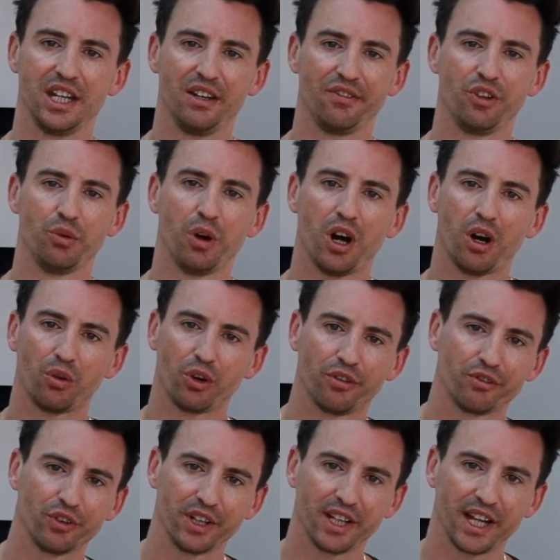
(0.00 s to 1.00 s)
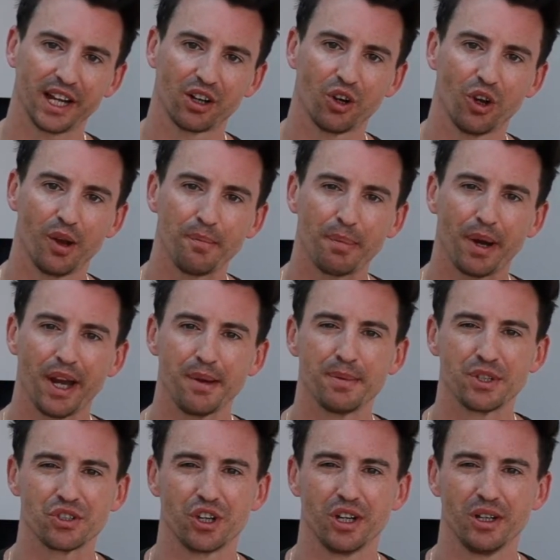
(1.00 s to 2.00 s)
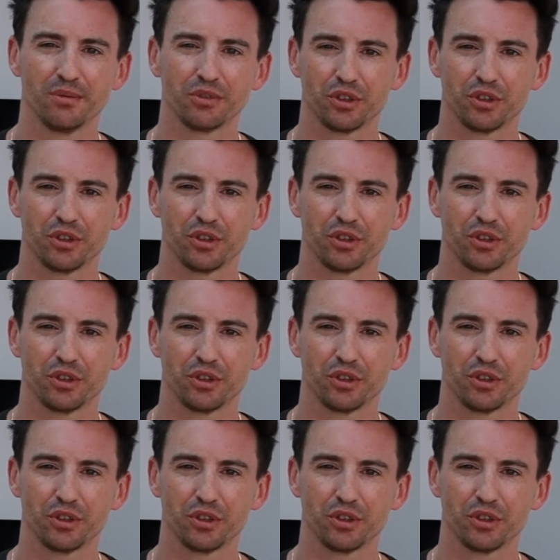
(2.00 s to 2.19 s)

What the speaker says: if you are offering that client payment terms,